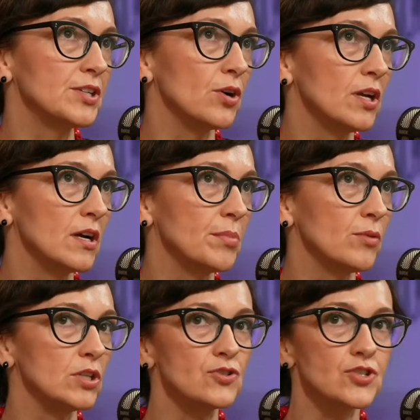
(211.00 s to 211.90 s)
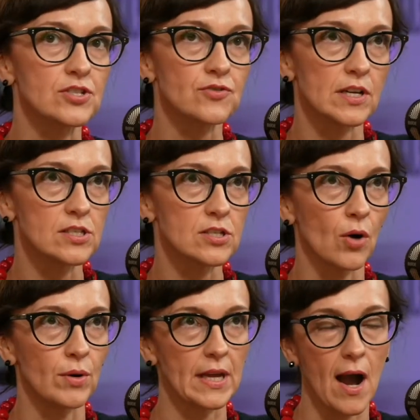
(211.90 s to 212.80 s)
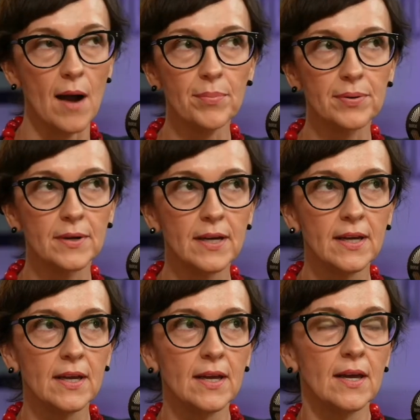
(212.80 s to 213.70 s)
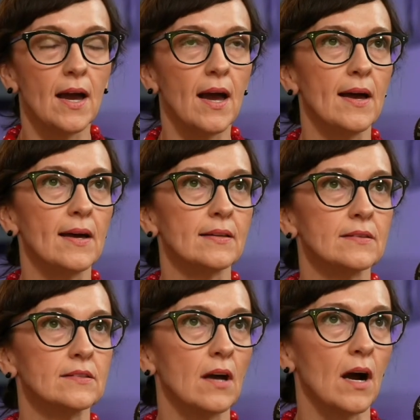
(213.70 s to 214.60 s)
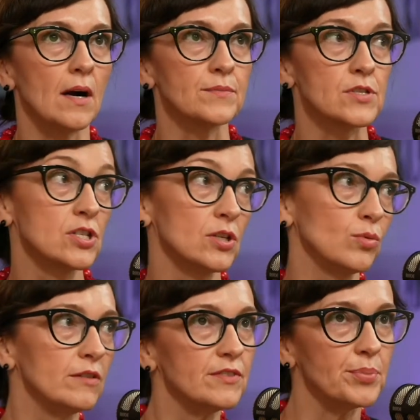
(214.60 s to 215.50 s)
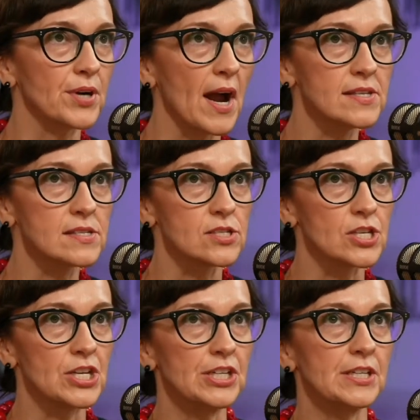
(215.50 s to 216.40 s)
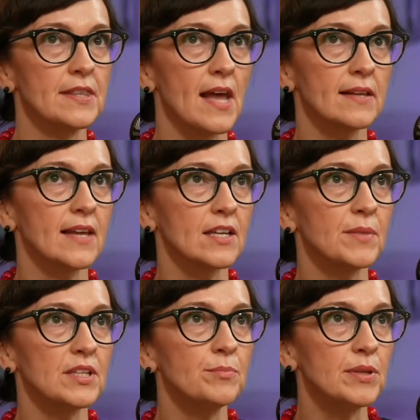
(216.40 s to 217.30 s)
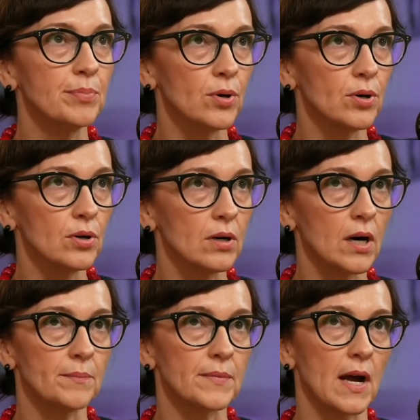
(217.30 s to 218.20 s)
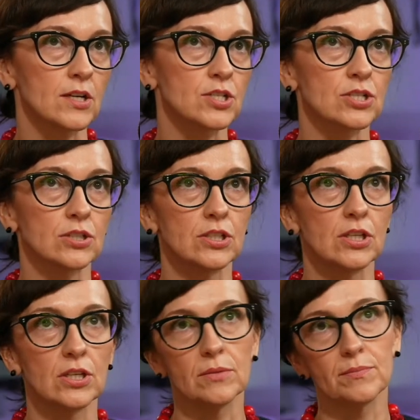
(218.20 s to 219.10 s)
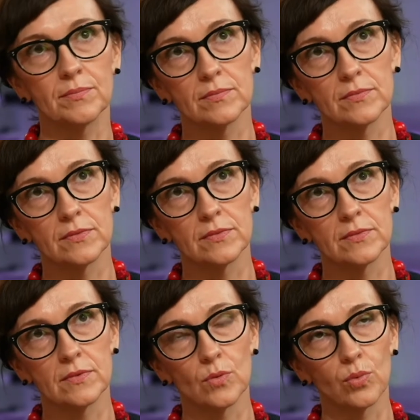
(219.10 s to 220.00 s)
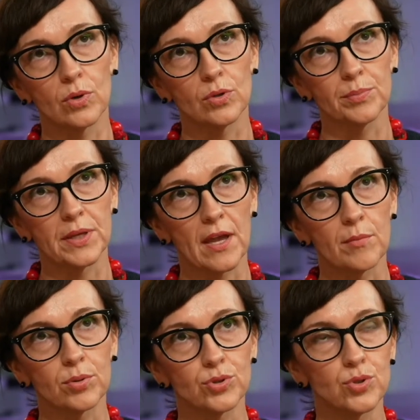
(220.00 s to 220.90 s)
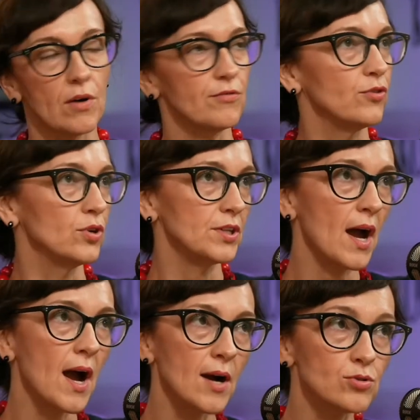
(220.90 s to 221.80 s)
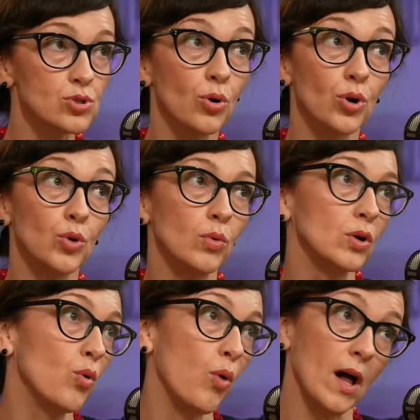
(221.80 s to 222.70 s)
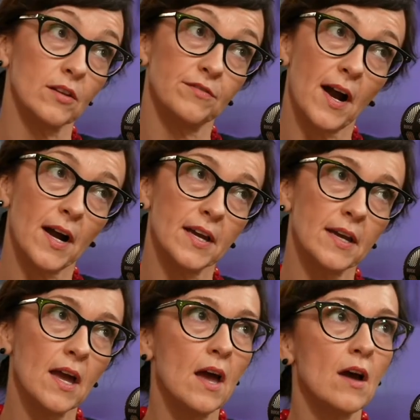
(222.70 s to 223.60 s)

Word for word: talking about interest rates going up, and um, still with the prices here, not that many people um, actually will be able to afford the house or will qualify. So it